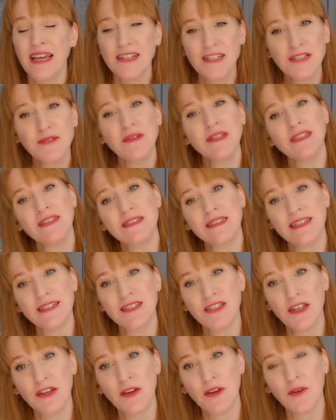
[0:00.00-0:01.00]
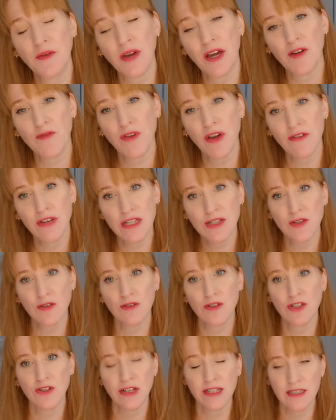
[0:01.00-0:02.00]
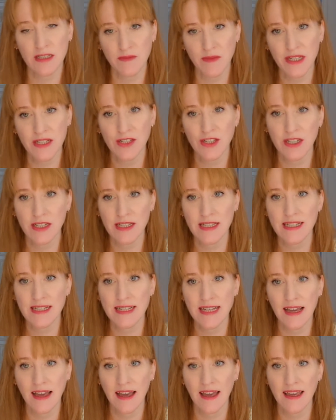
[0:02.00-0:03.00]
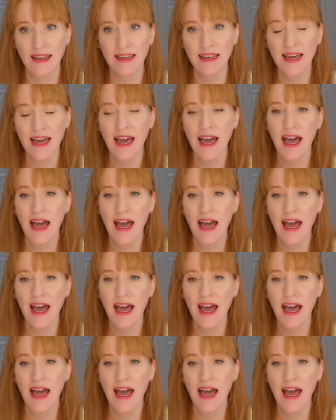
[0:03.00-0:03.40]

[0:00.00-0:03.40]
Just wanted to do a very short transmission today,